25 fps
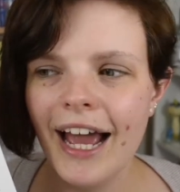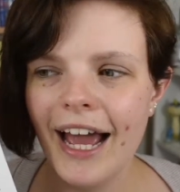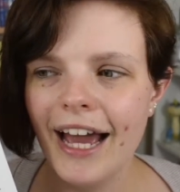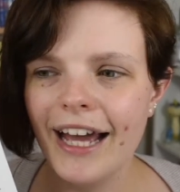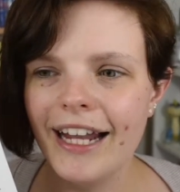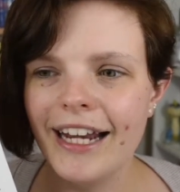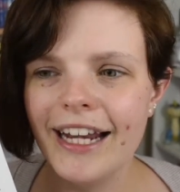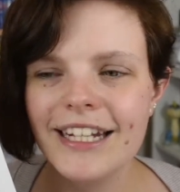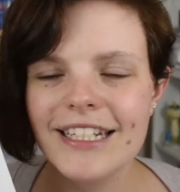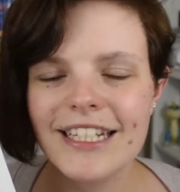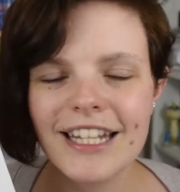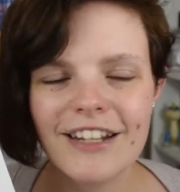
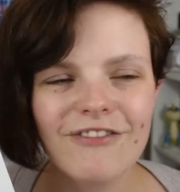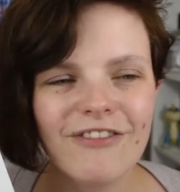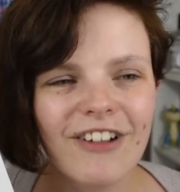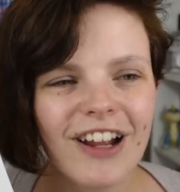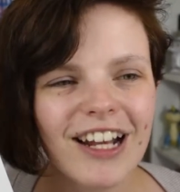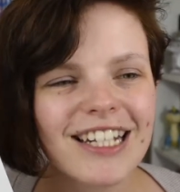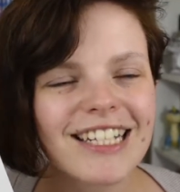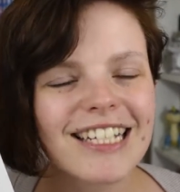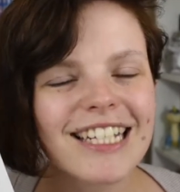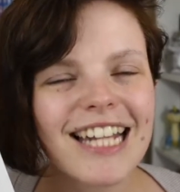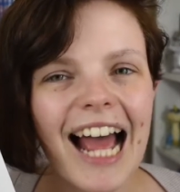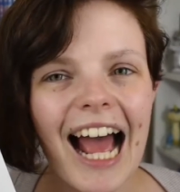and it's a
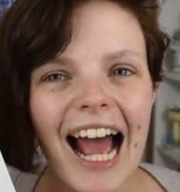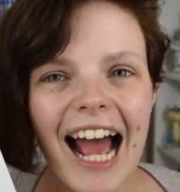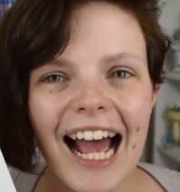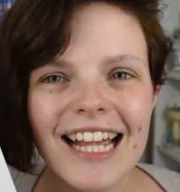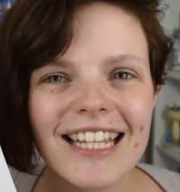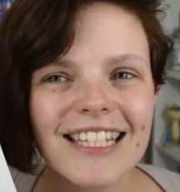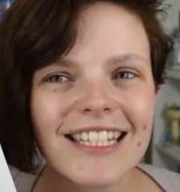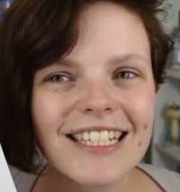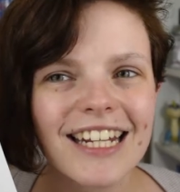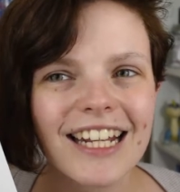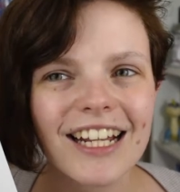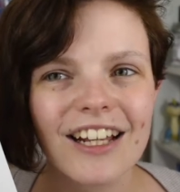
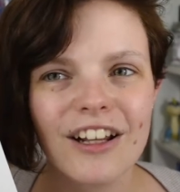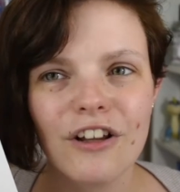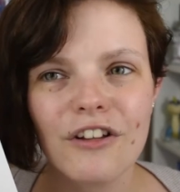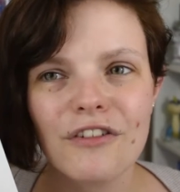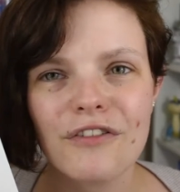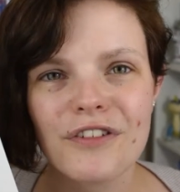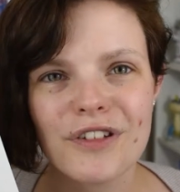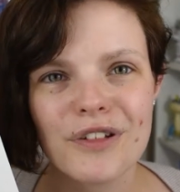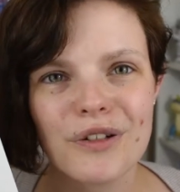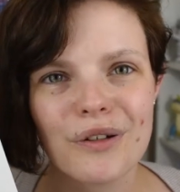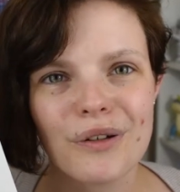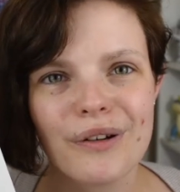fantastic
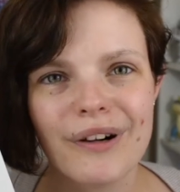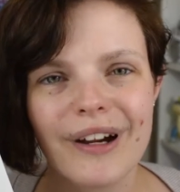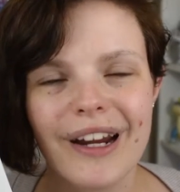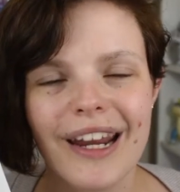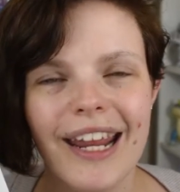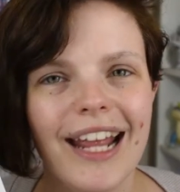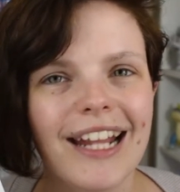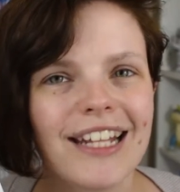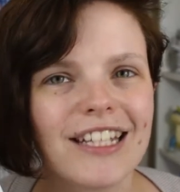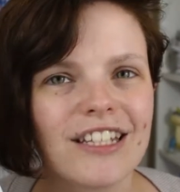love story.